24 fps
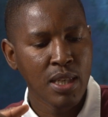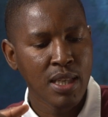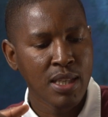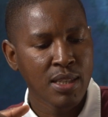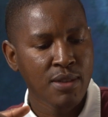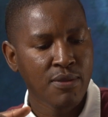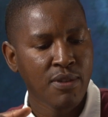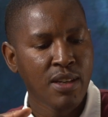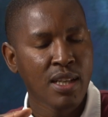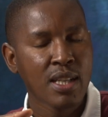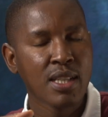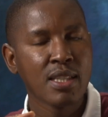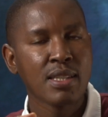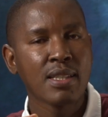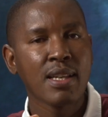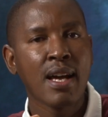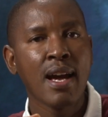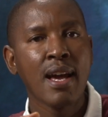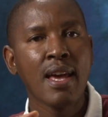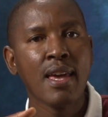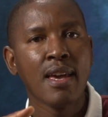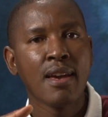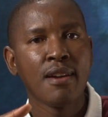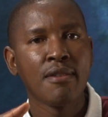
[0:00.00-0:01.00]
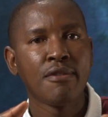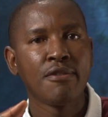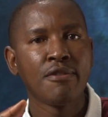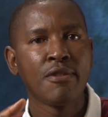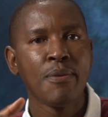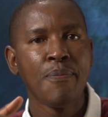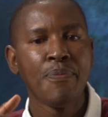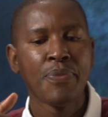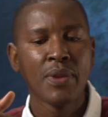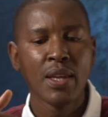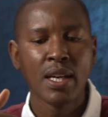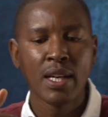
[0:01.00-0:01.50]
as far as I have
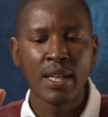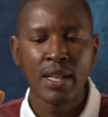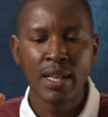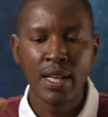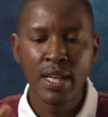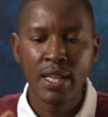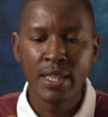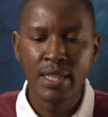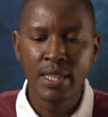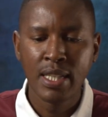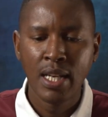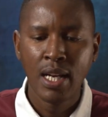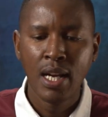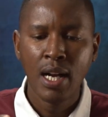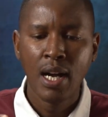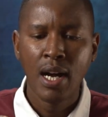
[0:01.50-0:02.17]
read.